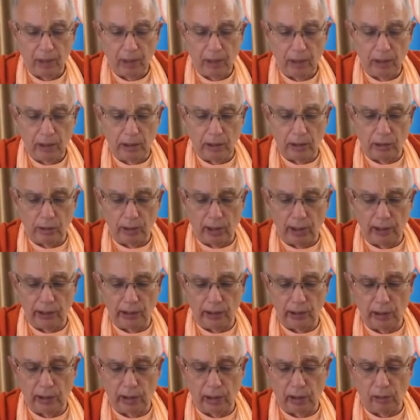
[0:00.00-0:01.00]
The
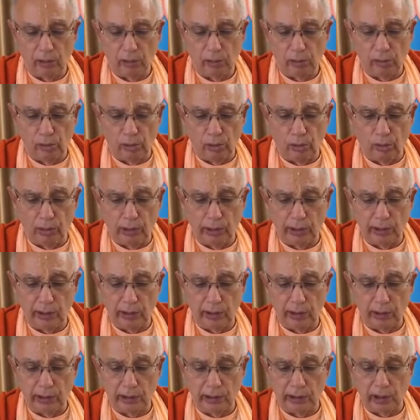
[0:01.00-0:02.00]
transcendental glories of
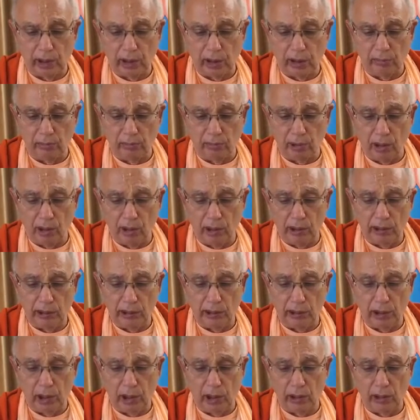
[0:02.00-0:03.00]
the son of Maharaj
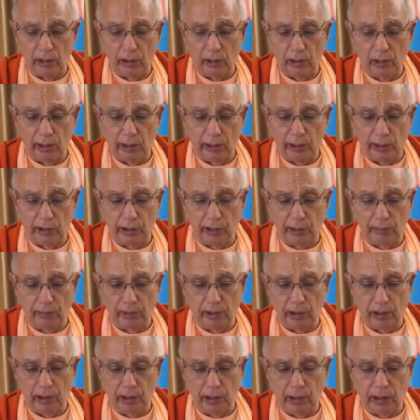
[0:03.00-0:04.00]
Nanda are
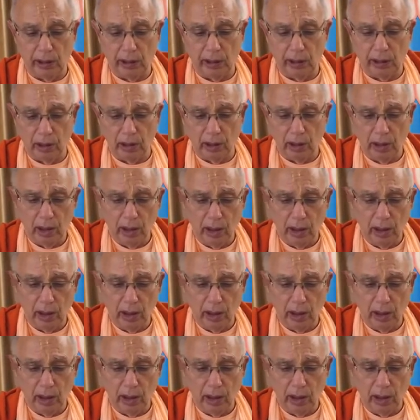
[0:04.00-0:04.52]
exhibited here.